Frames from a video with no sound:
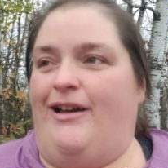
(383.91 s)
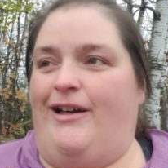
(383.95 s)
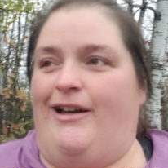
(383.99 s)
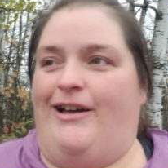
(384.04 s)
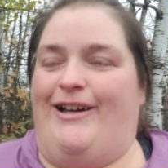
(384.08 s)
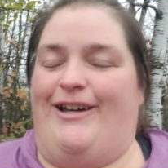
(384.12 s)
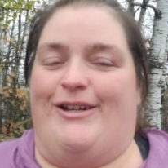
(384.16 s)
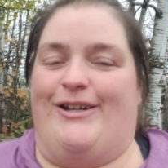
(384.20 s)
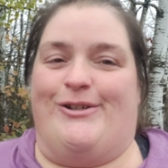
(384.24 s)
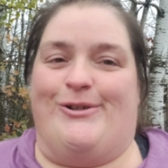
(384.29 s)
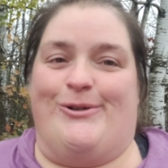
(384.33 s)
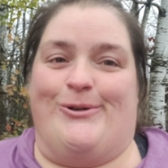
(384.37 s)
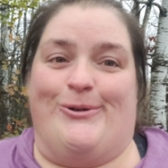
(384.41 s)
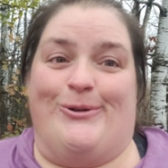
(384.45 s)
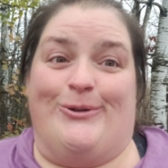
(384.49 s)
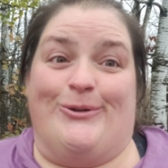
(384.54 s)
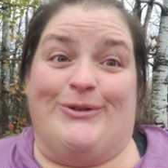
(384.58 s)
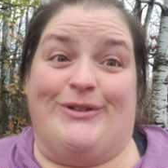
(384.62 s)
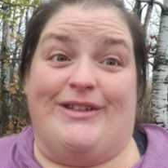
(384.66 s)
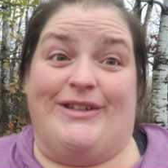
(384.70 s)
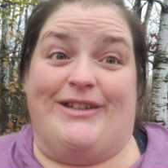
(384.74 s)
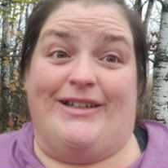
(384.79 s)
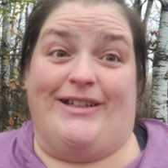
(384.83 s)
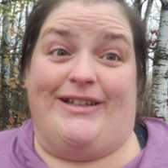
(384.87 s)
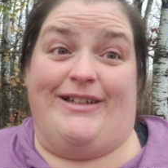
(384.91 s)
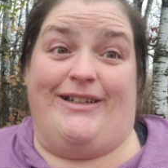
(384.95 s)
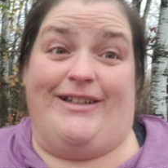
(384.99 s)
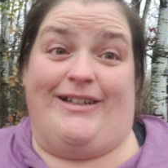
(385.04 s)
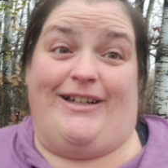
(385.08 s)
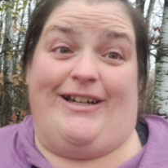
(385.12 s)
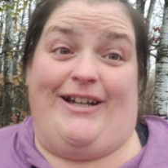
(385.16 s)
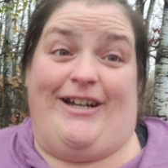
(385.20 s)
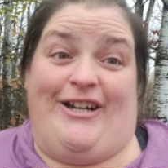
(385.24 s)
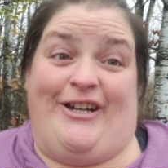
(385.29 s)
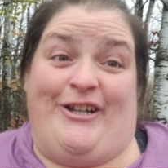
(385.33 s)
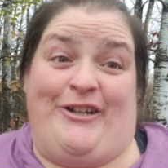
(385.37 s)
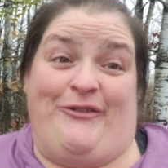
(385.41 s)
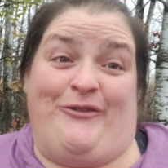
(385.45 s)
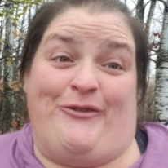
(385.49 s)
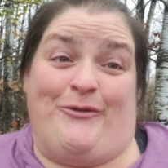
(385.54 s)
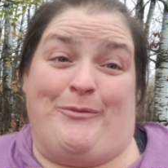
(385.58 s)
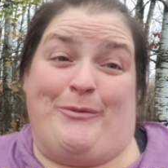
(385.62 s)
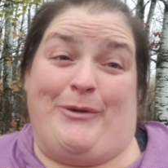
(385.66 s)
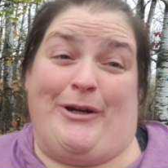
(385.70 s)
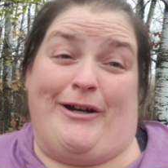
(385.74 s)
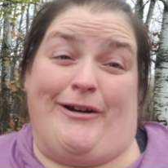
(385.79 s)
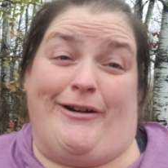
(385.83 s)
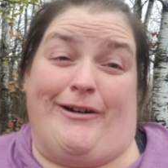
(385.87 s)
I told the guy
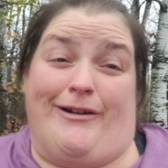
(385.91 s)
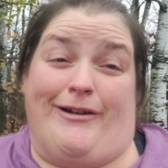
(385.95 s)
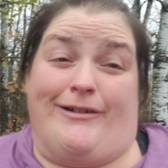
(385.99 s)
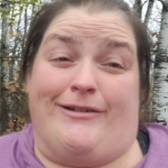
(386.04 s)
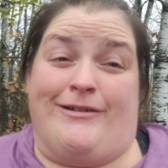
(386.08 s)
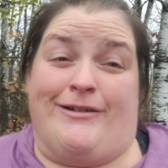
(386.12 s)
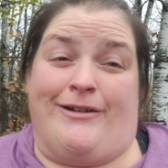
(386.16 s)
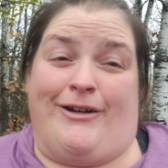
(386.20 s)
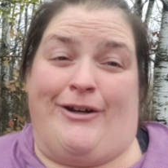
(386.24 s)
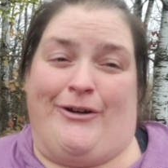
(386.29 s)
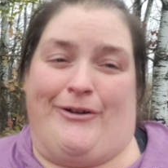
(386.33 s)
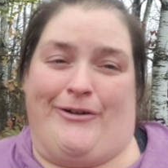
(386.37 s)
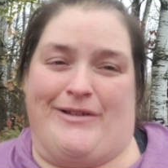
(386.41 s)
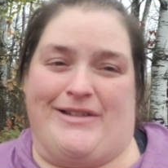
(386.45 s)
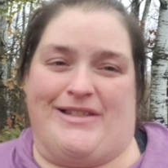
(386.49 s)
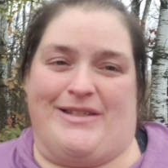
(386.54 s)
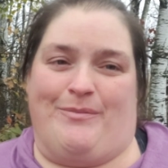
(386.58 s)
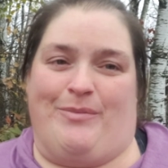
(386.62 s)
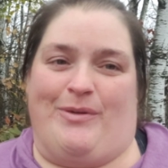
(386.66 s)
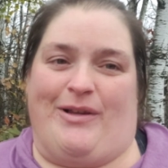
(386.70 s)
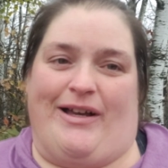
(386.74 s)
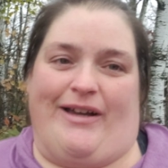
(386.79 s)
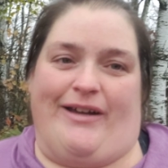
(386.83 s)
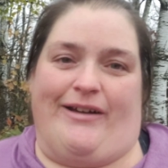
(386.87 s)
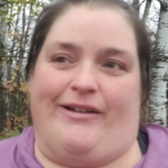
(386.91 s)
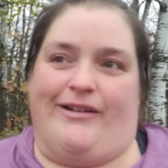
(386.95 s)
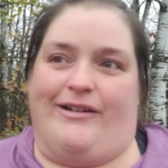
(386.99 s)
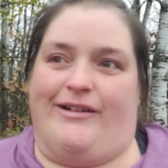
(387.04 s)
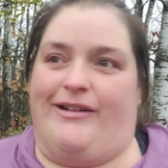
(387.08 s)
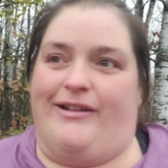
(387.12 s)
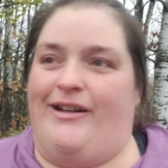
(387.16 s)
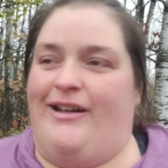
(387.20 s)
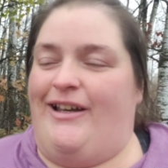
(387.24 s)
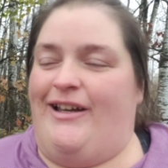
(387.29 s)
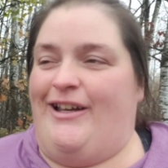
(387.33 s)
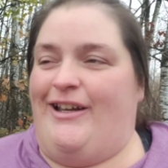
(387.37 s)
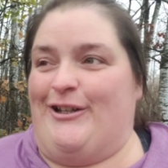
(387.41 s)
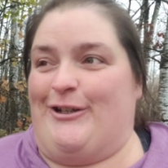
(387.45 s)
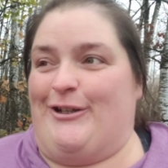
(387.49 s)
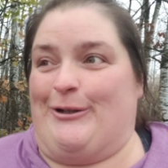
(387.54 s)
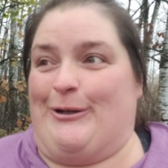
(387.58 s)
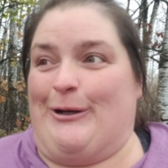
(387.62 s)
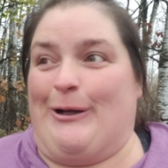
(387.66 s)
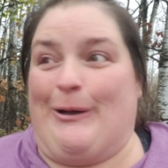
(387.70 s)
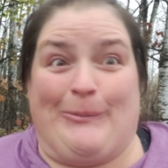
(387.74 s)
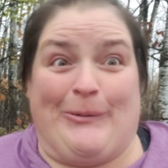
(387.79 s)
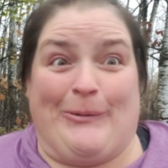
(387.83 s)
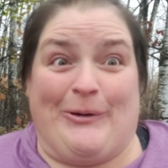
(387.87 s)
from our current supplier, you're
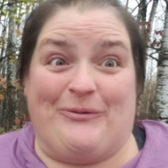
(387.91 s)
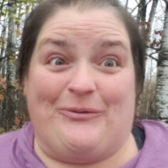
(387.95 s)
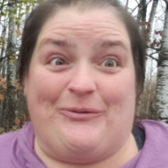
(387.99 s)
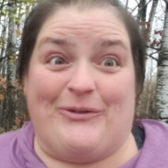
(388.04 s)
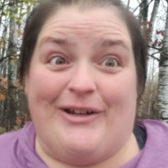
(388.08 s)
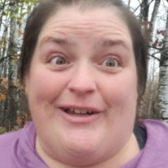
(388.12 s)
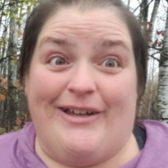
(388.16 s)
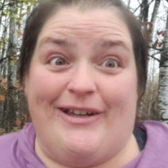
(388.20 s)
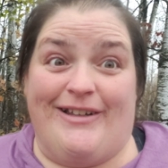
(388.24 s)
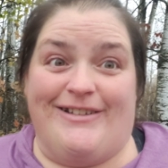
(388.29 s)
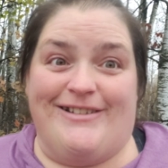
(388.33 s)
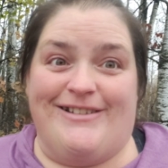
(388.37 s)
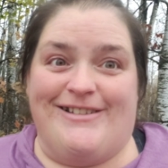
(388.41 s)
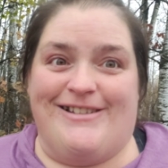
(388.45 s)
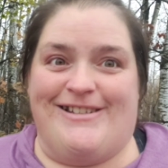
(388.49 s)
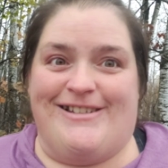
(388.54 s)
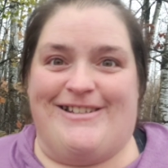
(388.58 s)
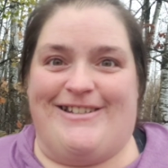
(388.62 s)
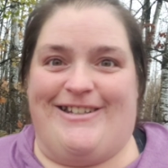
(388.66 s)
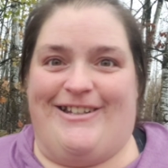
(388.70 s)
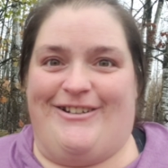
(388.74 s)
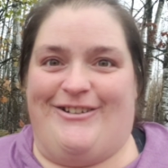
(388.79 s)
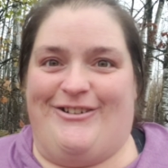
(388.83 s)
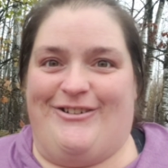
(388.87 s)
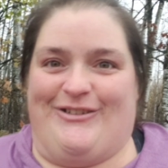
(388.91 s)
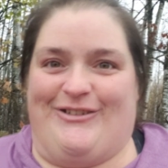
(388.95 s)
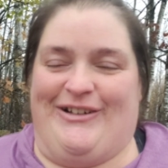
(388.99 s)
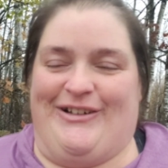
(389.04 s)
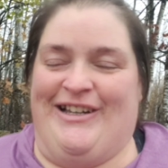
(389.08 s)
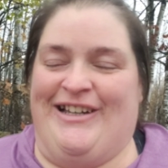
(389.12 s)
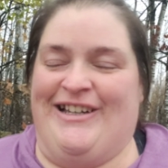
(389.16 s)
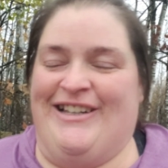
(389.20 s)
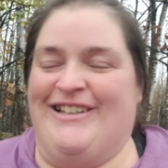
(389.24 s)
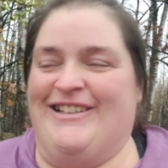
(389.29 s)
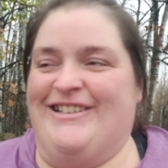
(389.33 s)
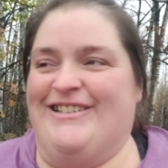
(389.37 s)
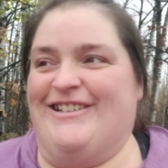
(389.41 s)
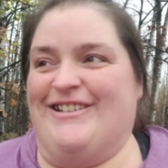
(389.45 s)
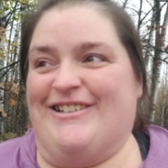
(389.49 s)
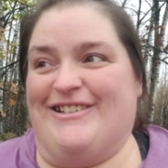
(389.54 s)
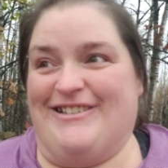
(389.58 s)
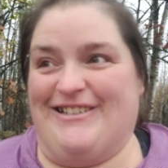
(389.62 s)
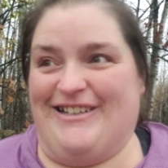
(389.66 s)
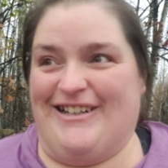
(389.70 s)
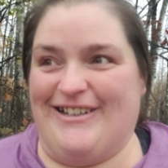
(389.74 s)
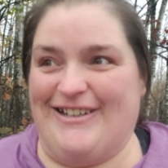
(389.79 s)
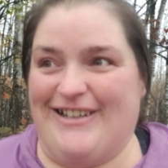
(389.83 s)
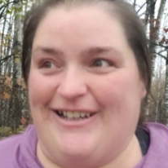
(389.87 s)
not my friend, you know, you're
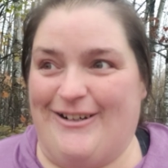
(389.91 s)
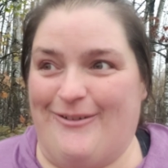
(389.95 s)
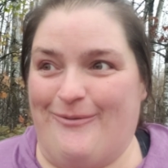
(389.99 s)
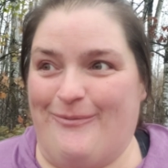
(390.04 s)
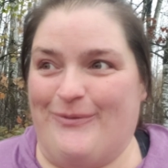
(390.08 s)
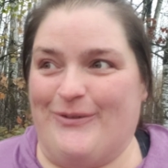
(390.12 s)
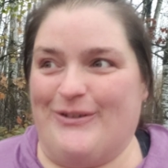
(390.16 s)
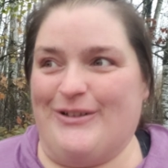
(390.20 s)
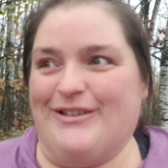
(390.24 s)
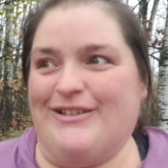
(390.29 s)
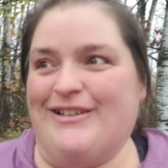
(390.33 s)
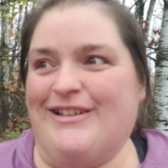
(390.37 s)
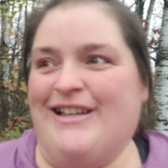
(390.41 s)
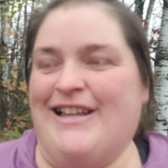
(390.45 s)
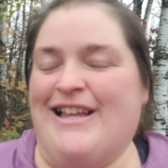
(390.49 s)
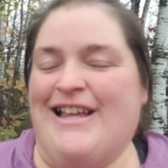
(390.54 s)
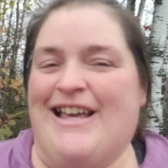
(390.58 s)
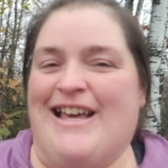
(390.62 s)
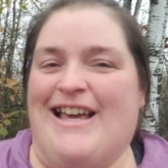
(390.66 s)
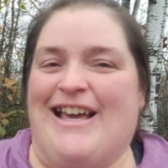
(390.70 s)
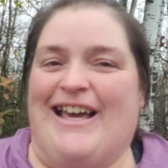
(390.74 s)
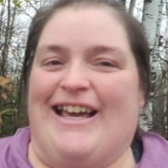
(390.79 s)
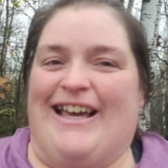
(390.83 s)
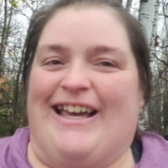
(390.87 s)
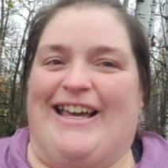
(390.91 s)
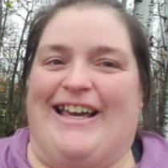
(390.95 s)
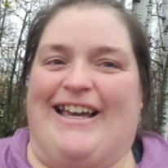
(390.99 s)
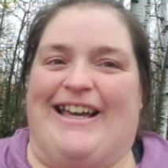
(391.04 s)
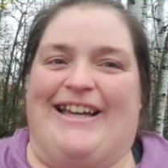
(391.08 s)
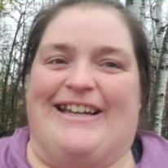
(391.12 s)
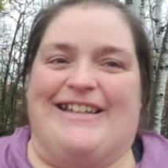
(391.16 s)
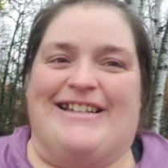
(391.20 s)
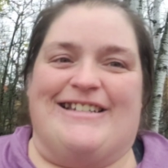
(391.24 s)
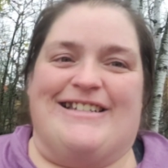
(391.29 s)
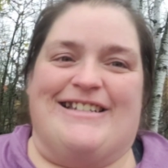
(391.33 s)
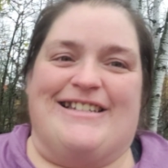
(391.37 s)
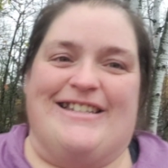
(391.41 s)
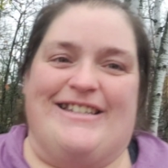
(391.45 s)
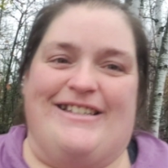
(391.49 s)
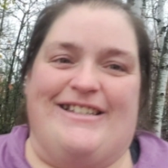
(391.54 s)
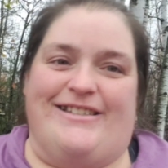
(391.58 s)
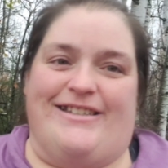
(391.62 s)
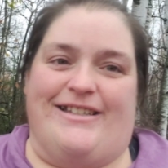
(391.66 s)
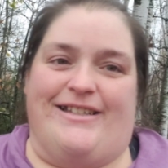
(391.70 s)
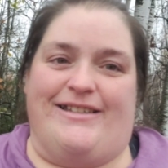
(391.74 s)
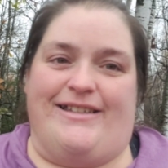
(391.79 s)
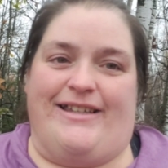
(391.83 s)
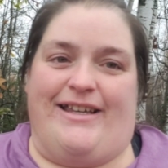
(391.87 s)
not helpful. And he
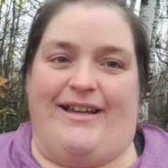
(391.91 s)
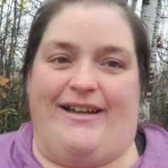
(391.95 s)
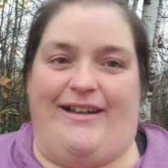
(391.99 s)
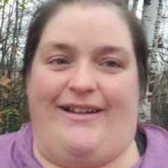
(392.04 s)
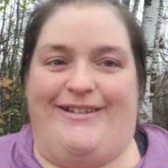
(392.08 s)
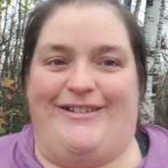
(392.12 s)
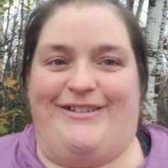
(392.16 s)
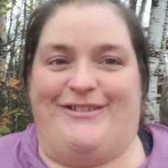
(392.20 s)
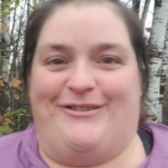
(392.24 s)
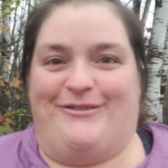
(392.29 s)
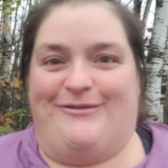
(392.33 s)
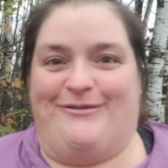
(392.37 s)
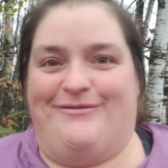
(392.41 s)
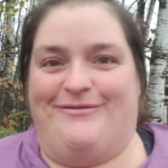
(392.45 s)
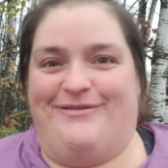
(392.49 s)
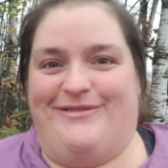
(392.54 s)
says, yeah, I know.